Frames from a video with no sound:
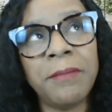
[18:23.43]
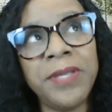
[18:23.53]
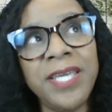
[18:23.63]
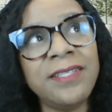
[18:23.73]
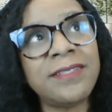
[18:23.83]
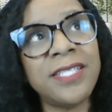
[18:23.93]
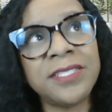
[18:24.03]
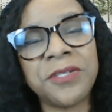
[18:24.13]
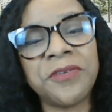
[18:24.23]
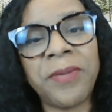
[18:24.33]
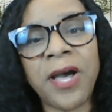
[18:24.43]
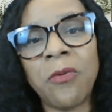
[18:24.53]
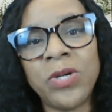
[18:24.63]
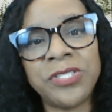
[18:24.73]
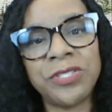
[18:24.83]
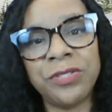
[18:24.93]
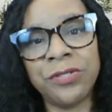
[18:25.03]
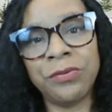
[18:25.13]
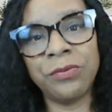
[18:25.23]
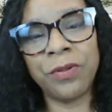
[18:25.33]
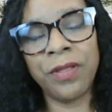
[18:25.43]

Be intentional about what you do.